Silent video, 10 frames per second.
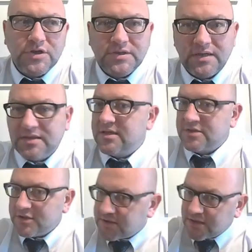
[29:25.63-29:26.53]
just like this,
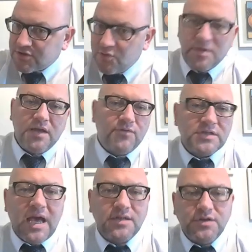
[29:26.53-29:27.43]
just like so many of us
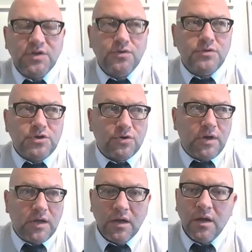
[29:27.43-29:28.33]
had to do
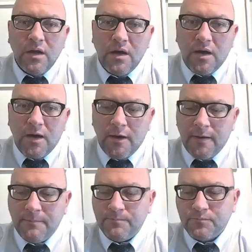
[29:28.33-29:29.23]
during
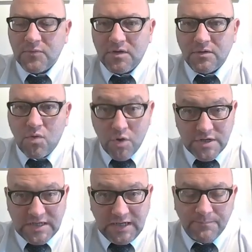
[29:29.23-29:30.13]
um,
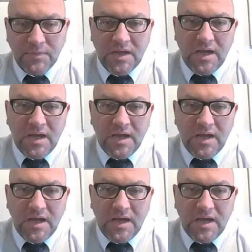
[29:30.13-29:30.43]
quarantine